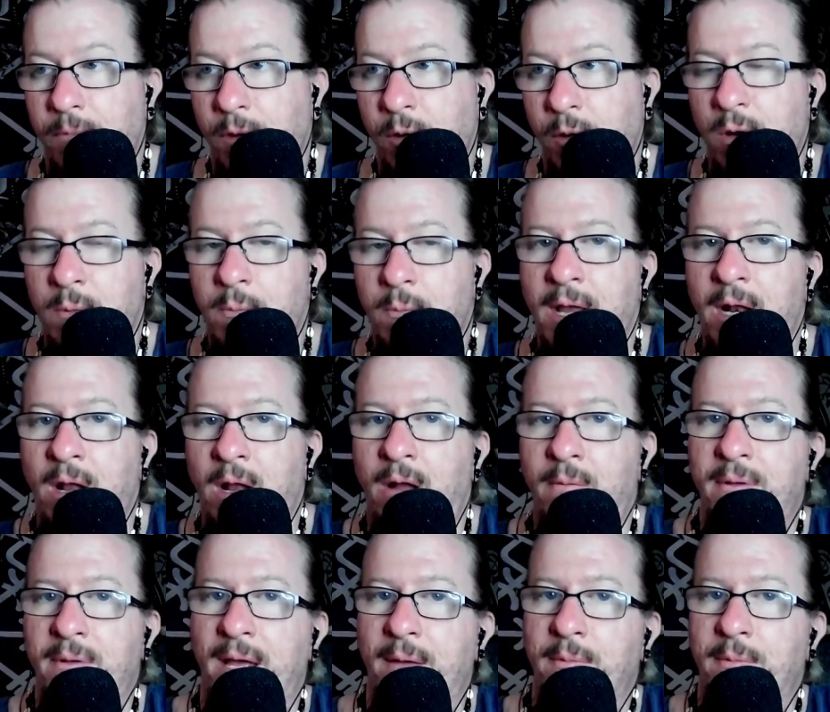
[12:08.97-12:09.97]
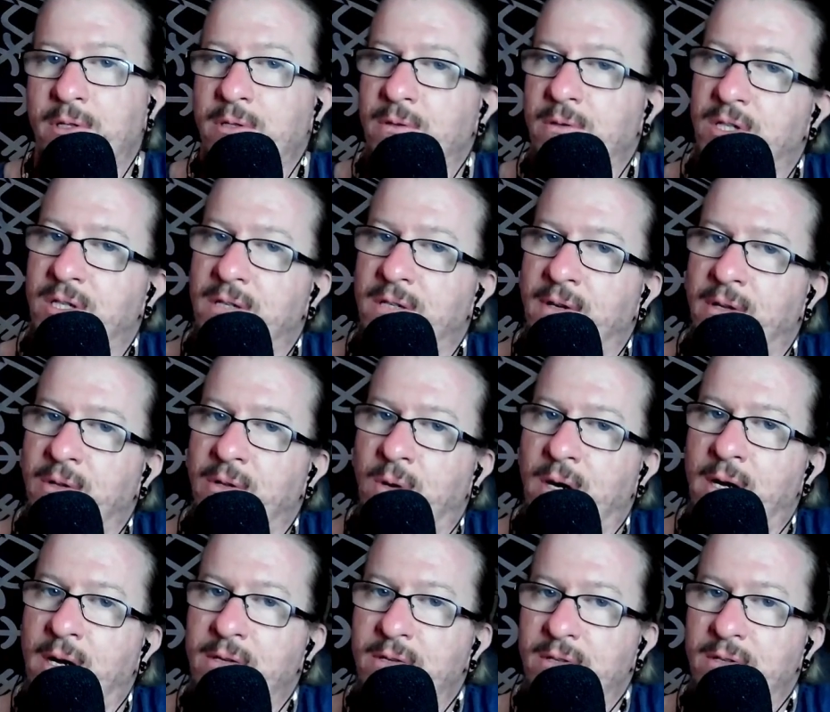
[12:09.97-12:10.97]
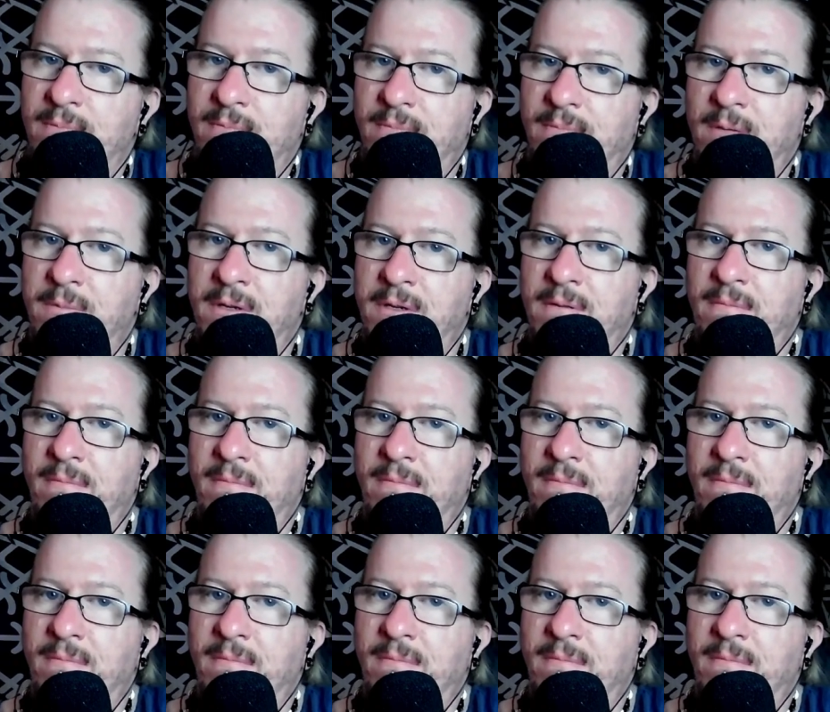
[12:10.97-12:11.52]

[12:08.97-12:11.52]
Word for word: we may not be able to achieve otherwise. Maybe.